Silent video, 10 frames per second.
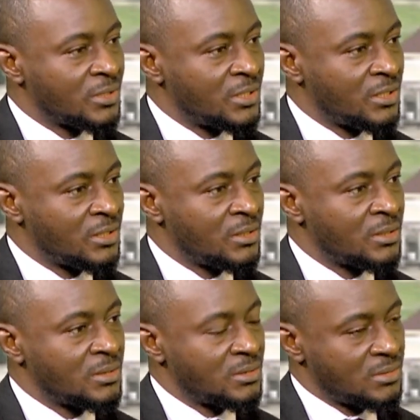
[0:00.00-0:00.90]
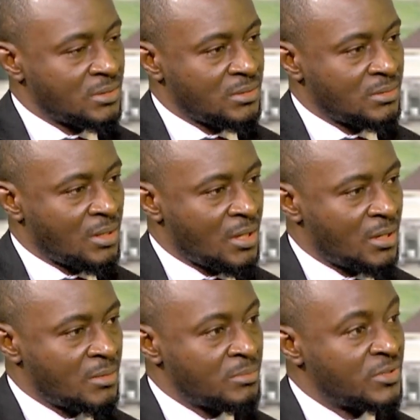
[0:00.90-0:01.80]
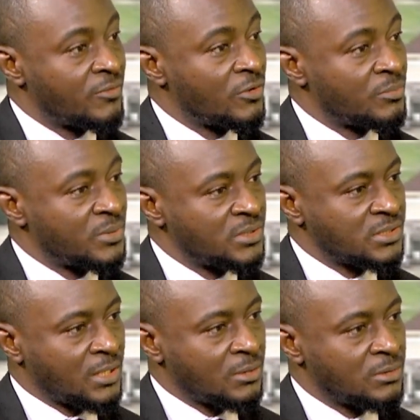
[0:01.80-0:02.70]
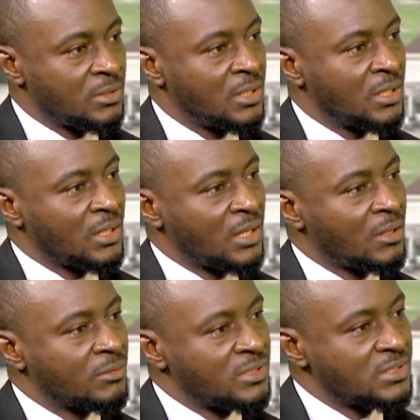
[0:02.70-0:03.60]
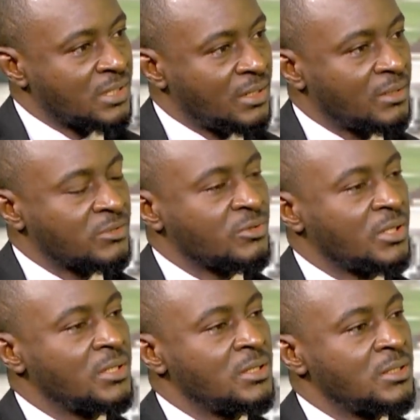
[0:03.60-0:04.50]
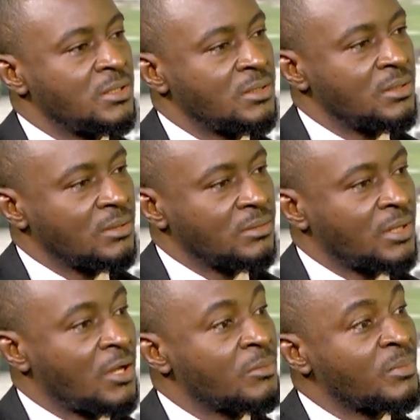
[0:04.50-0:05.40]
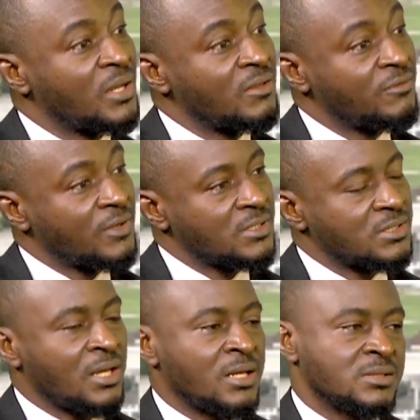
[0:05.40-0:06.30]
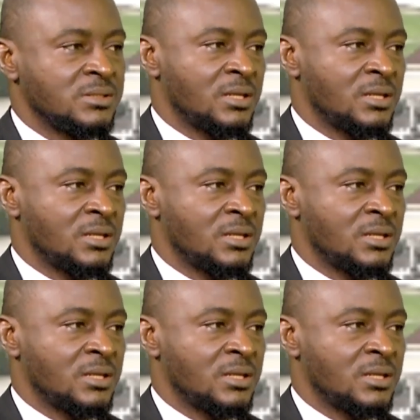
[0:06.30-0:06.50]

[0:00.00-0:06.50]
the developing child. Now this can actually now manifest as